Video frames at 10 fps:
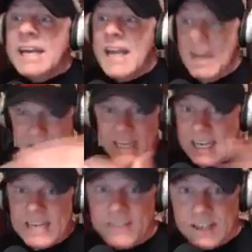in me
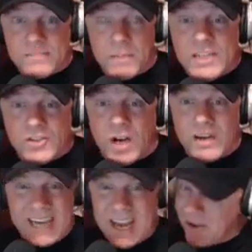getting this Patreon
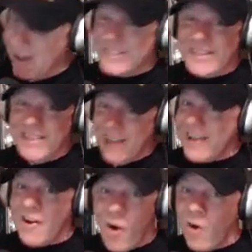together. It's a lot
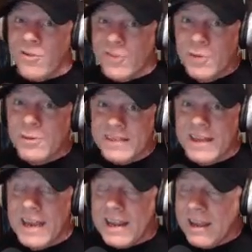harder than you would
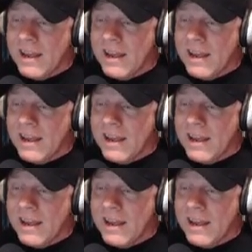think.